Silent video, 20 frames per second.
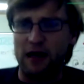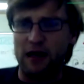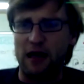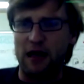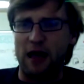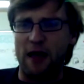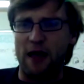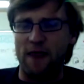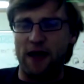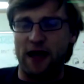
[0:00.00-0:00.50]

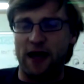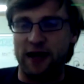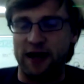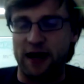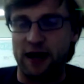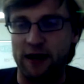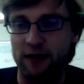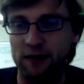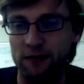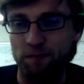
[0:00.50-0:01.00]
And then,
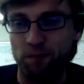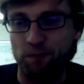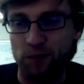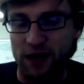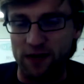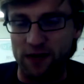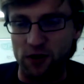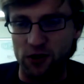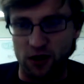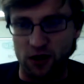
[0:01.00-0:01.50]

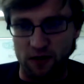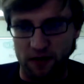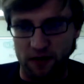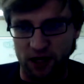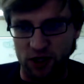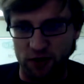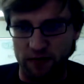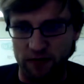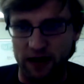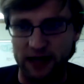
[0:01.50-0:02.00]
and those are
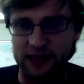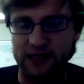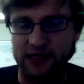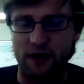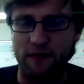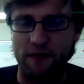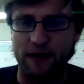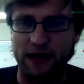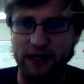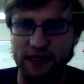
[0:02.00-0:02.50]
the major money
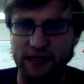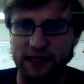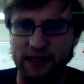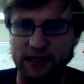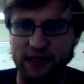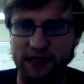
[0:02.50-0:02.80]
center banks.